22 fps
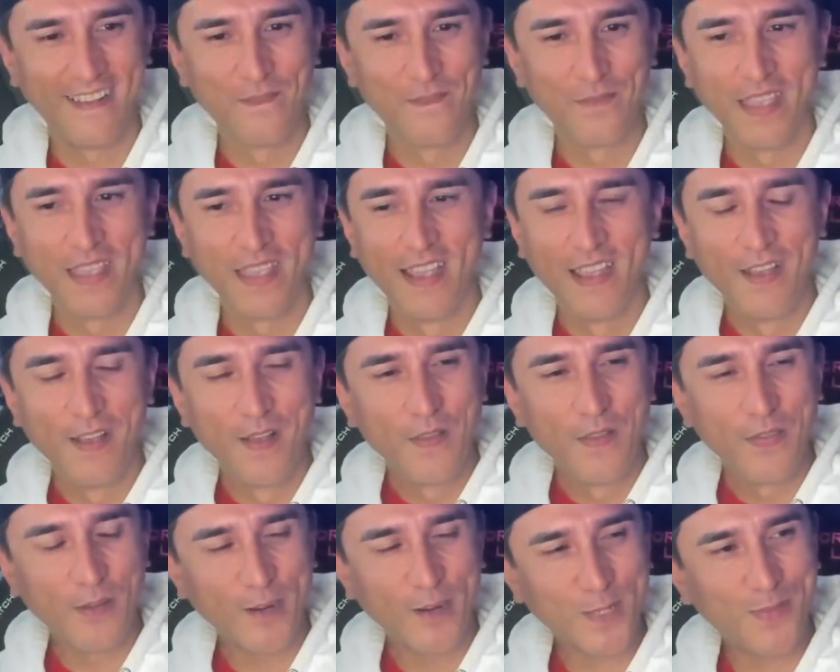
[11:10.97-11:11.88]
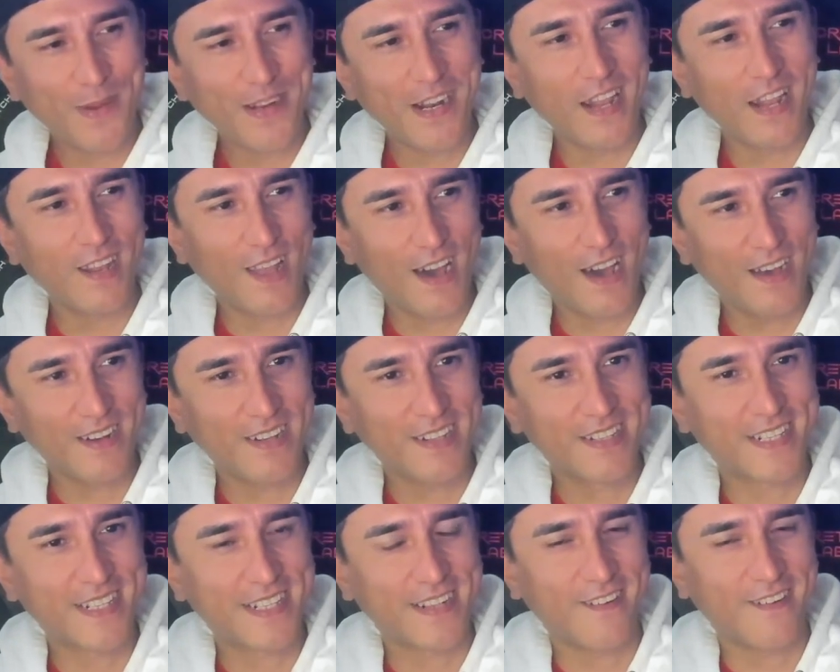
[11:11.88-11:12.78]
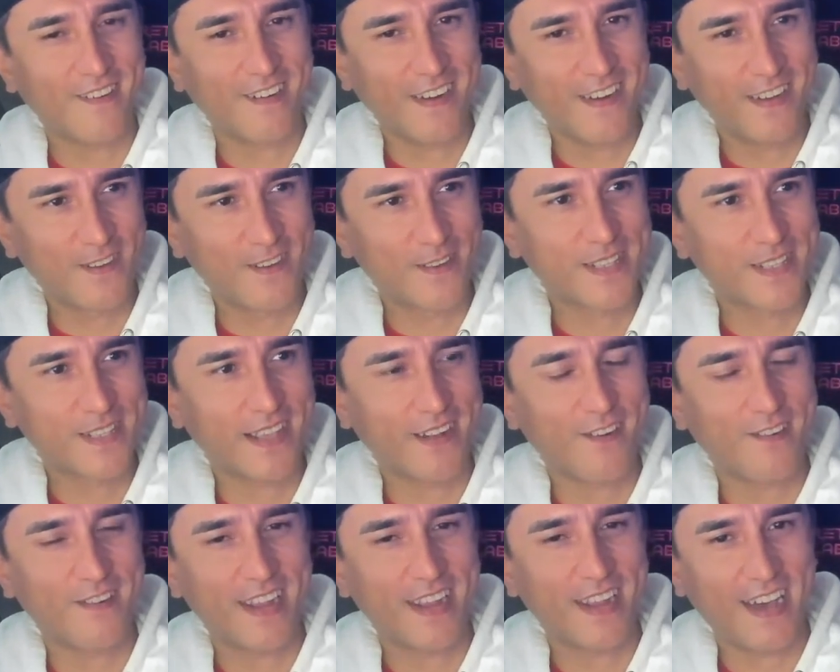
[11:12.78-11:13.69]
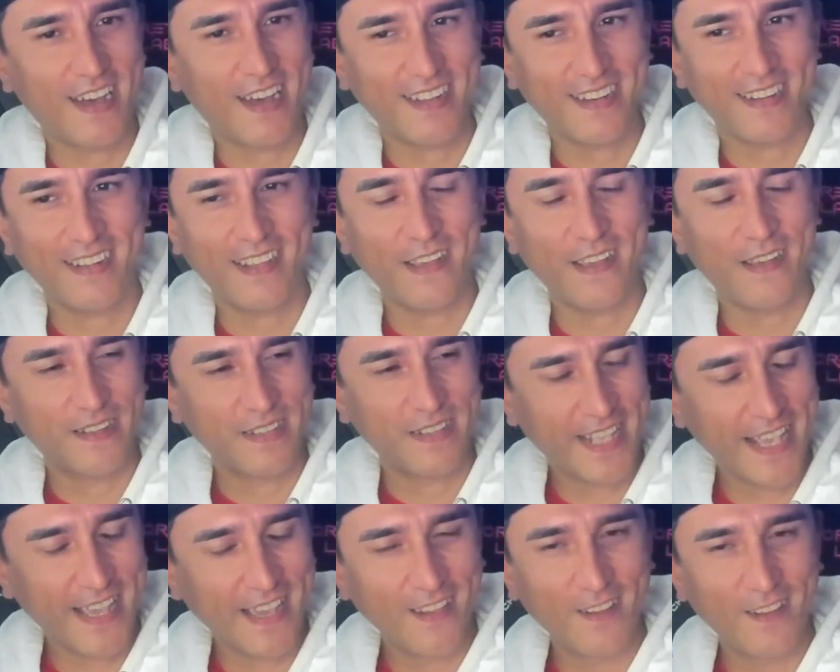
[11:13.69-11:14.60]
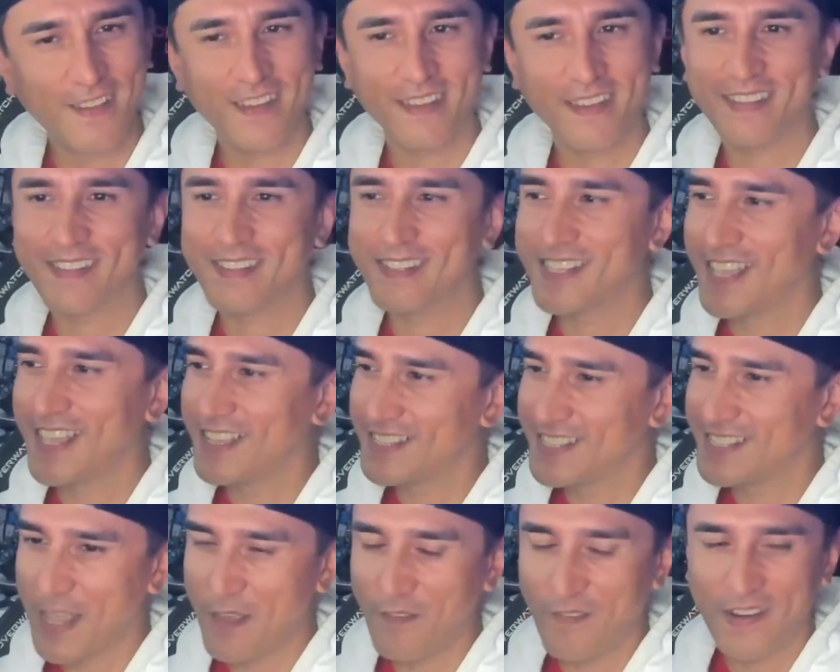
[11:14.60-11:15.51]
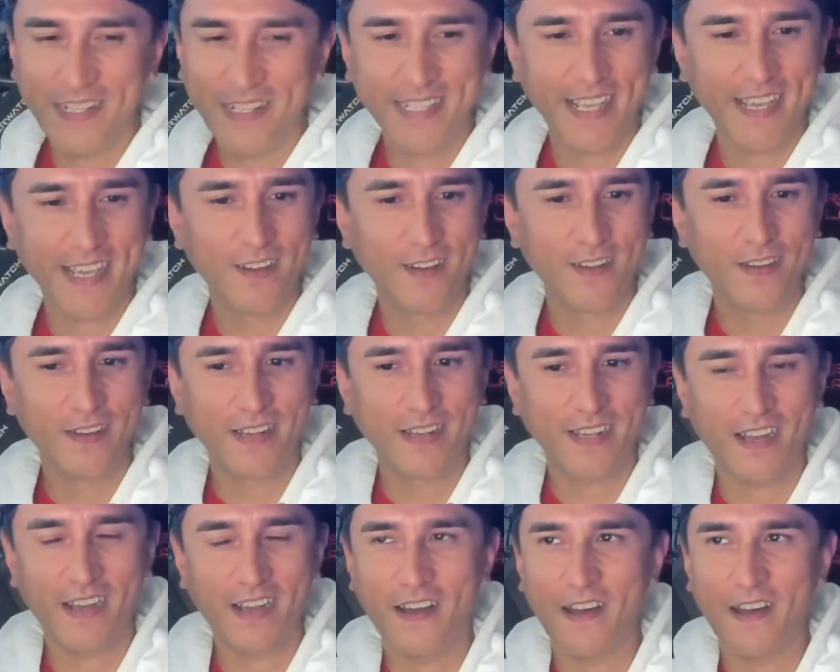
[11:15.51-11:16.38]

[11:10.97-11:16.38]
There's been a lot of cereals that are not. Take a look. Definitely take a look.